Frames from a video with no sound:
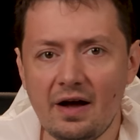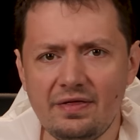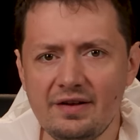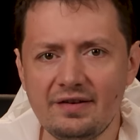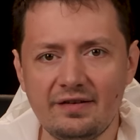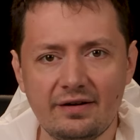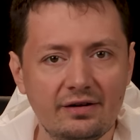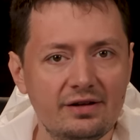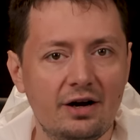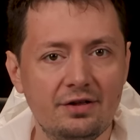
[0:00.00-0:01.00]

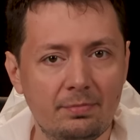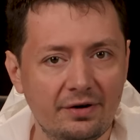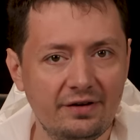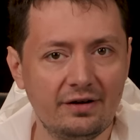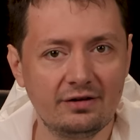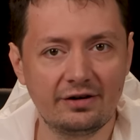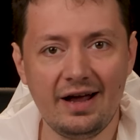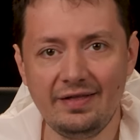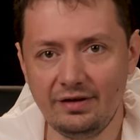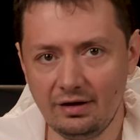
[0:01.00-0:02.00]
necessarily on a particular
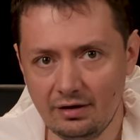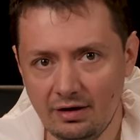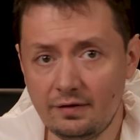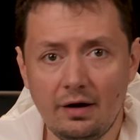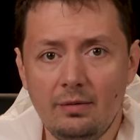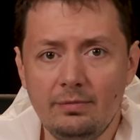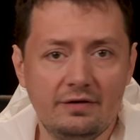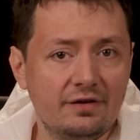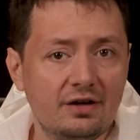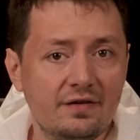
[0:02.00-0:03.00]
ending. Some
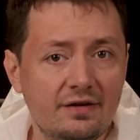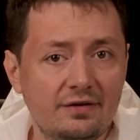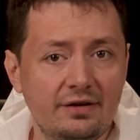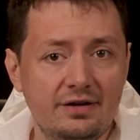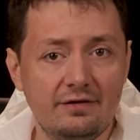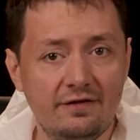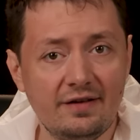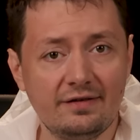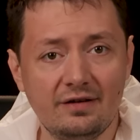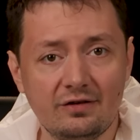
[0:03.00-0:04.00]
even consider the
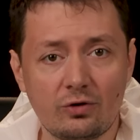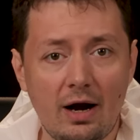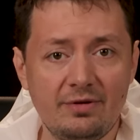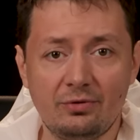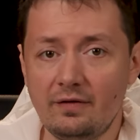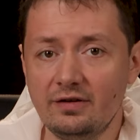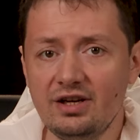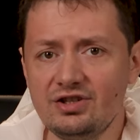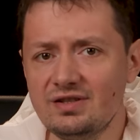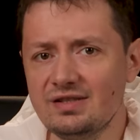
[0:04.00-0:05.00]
events described in
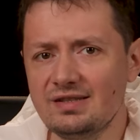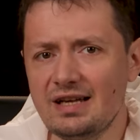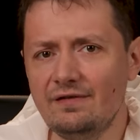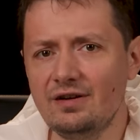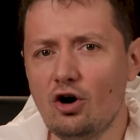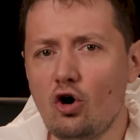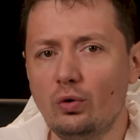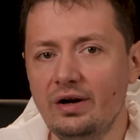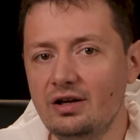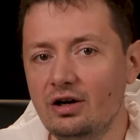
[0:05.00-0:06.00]
Revelations as having
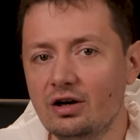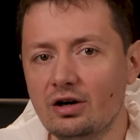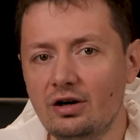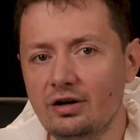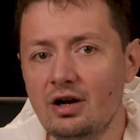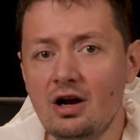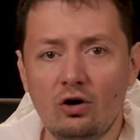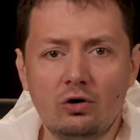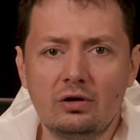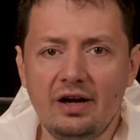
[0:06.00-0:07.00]
already occurred,
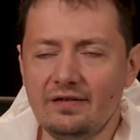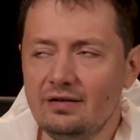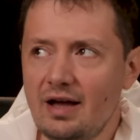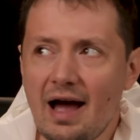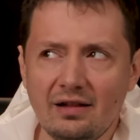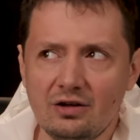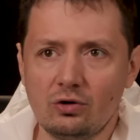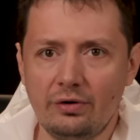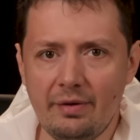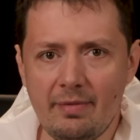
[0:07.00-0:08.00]
or as an
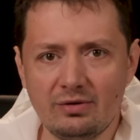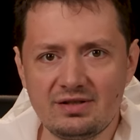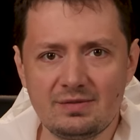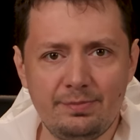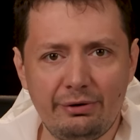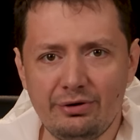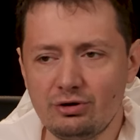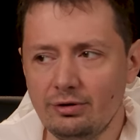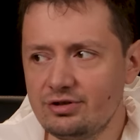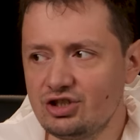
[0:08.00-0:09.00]
allegory about
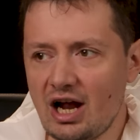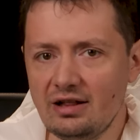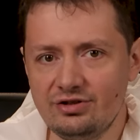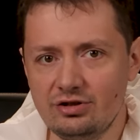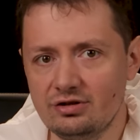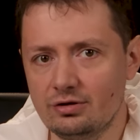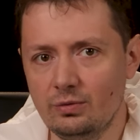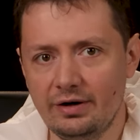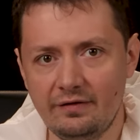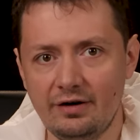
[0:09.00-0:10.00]
spiritual challenges or
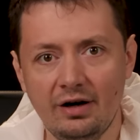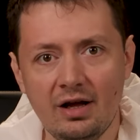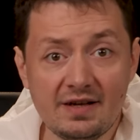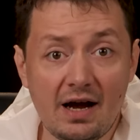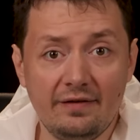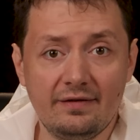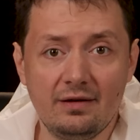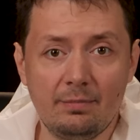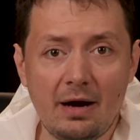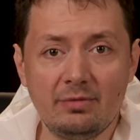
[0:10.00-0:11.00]
whatever. Besides,
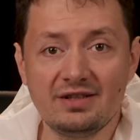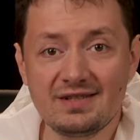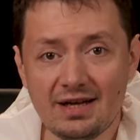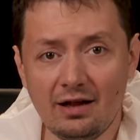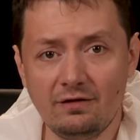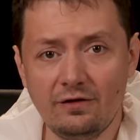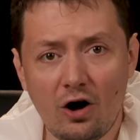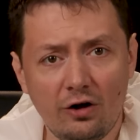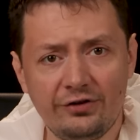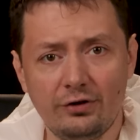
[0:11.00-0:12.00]
the Bible itself
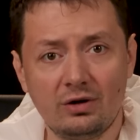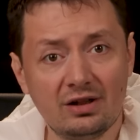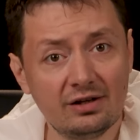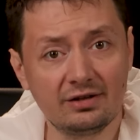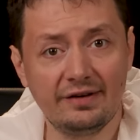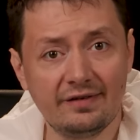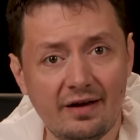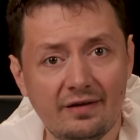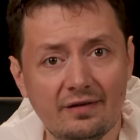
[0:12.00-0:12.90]
also clearly says,